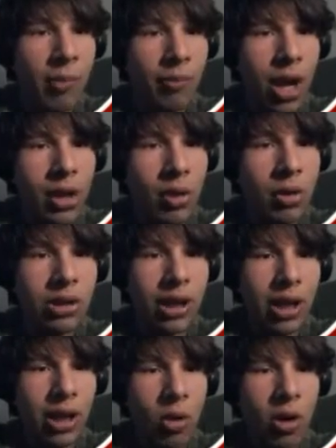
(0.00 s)
I know it's like a
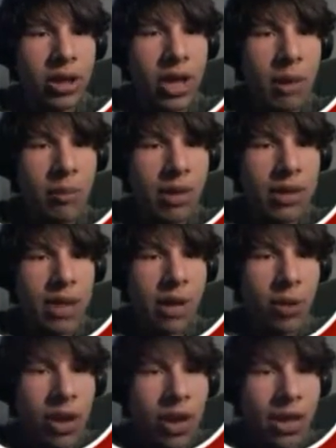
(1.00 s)
horror game, but it's not really
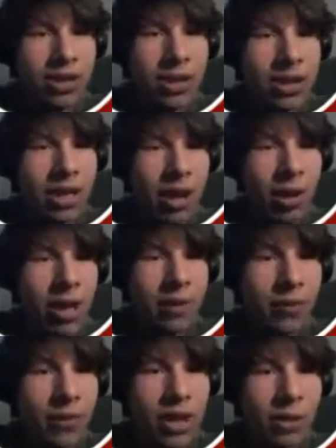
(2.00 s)
that scary,
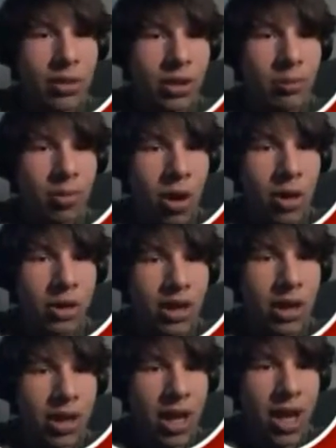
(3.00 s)
except for some parts, and
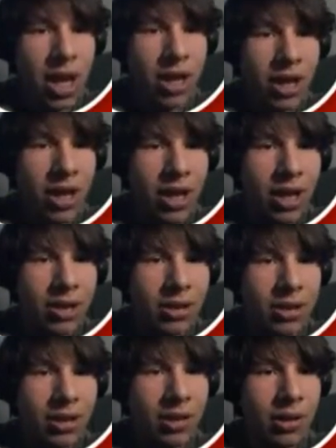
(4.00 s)
yeah, it is.
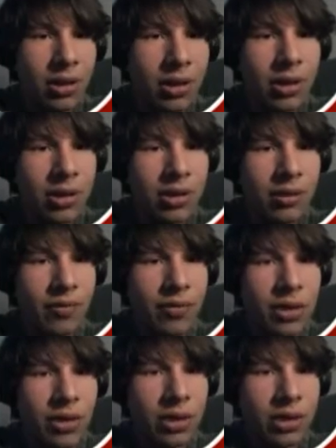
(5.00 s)

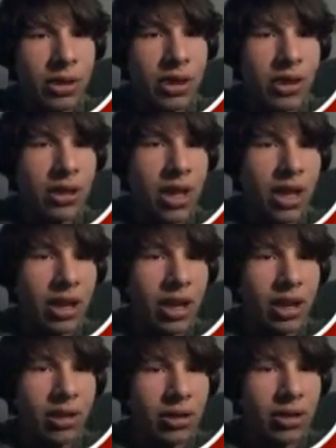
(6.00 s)
Oh, God, I gotta kill
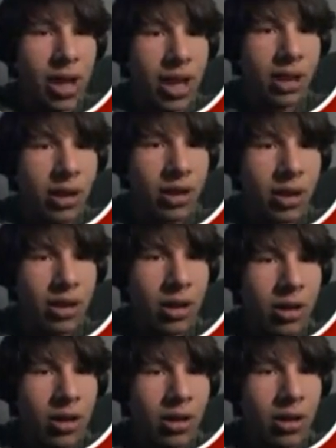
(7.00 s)
this guy.
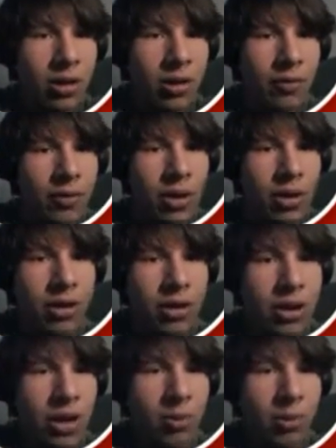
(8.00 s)
Doesn't
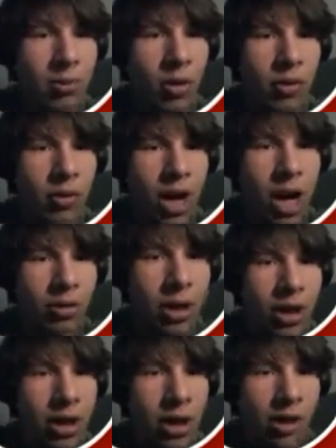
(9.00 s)
help when he moves around.
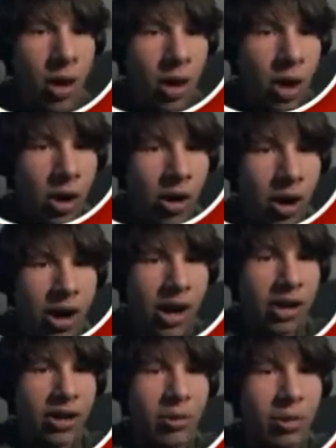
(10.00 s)
Ah,
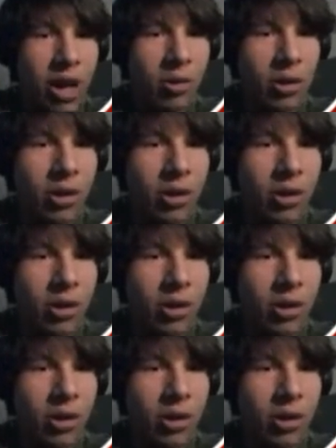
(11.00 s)
there we go.